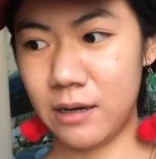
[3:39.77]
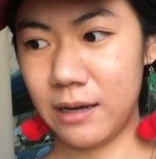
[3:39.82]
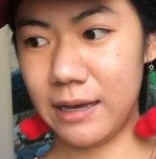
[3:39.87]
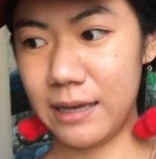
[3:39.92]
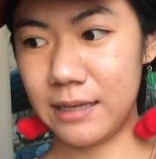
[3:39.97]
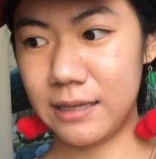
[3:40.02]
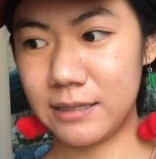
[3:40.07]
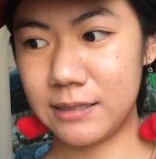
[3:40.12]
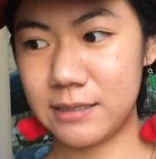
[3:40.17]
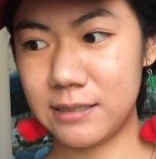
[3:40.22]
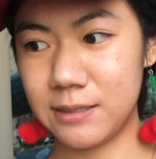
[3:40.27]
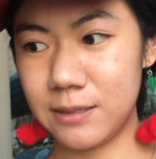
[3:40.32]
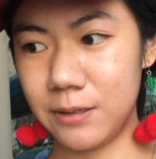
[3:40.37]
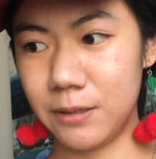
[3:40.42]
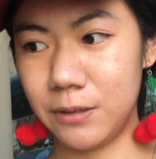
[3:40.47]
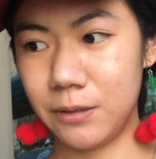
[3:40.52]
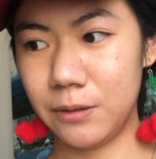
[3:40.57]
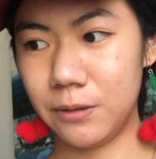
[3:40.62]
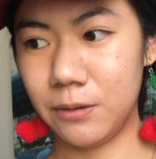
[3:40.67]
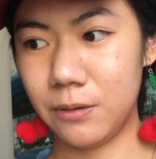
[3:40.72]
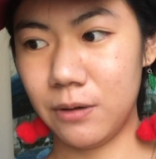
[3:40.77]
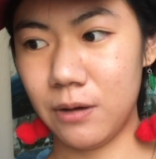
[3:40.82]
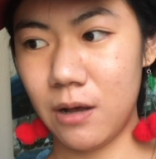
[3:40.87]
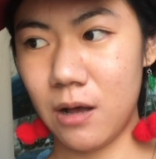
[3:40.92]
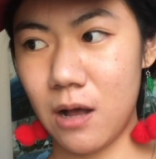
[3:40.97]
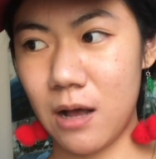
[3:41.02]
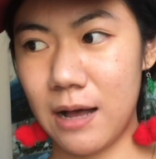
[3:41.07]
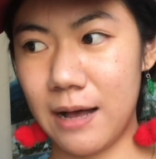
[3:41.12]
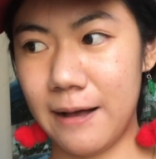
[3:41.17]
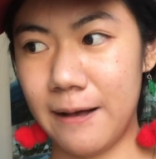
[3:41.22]
And so
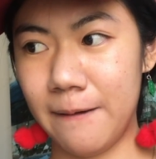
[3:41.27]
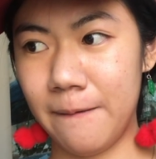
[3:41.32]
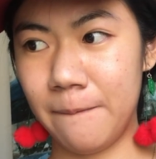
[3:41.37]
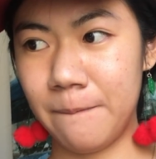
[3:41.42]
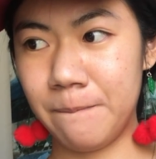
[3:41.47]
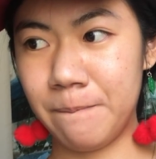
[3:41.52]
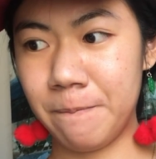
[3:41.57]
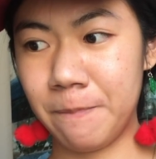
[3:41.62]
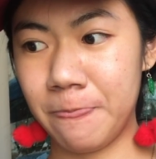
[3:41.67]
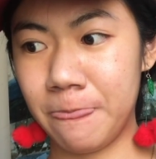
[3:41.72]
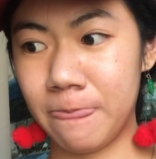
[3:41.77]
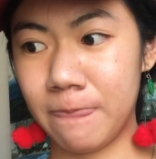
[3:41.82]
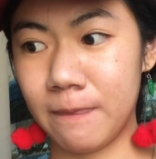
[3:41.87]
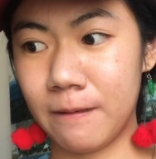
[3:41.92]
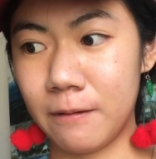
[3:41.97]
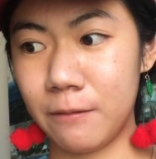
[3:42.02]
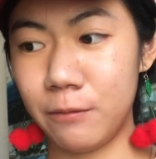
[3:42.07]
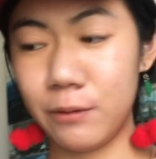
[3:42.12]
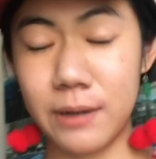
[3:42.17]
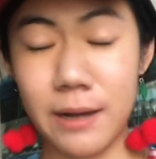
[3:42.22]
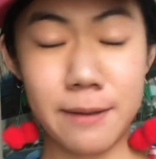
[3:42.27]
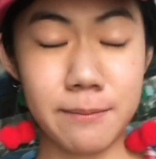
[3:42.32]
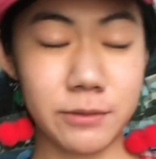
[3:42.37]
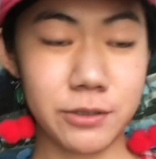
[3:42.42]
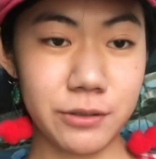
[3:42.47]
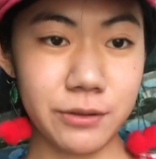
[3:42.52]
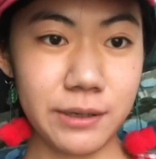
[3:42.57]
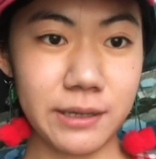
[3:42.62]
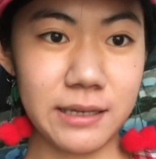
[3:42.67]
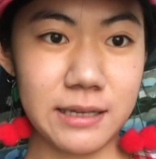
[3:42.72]
what I'm
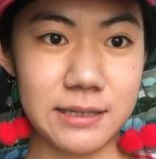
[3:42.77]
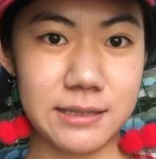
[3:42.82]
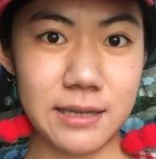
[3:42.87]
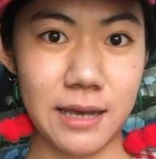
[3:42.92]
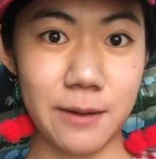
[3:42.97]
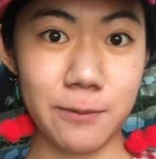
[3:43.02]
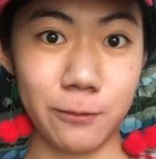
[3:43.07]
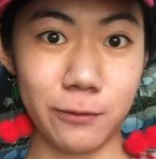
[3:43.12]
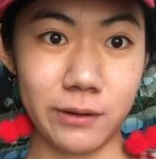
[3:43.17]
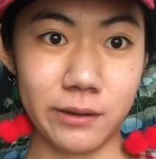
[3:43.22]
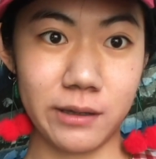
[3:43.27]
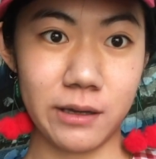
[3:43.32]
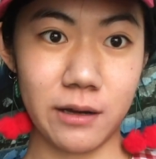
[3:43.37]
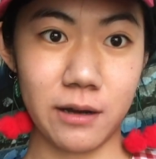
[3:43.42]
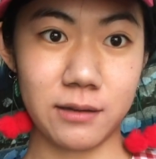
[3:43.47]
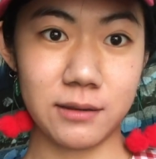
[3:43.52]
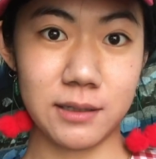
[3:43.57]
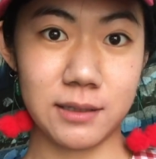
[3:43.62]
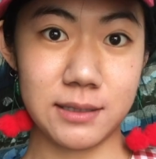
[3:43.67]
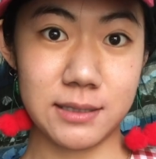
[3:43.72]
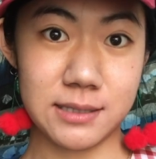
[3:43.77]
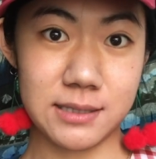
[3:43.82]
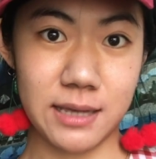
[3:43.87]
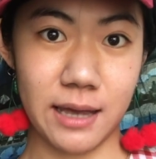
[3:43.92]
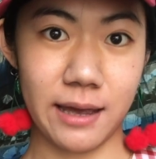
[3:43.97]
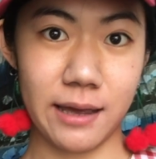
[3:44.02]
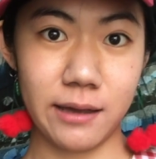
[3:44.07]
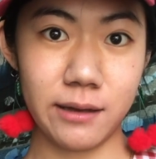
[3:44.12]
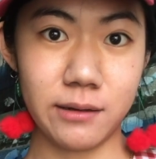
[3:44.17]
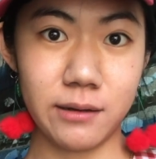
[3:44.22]
doing is I'm working on the
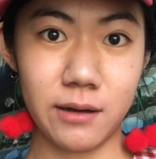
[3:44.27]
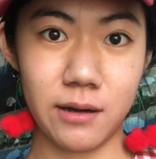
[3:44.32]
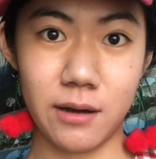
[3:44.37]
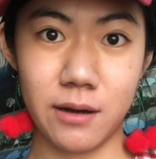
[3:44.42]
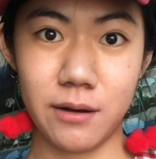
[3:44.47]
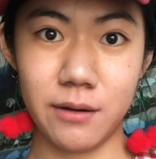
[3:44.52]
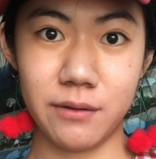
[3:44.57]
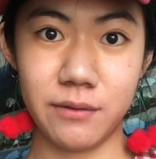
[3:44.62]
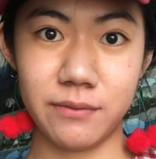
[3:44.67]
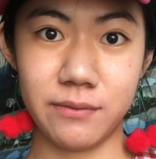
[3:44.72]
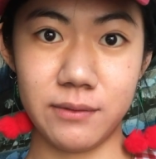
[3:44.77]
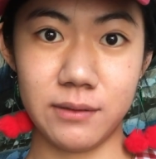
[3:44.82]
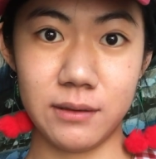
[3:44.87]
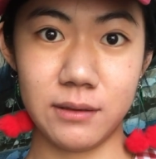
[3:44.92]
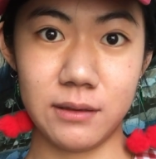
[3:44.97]
design of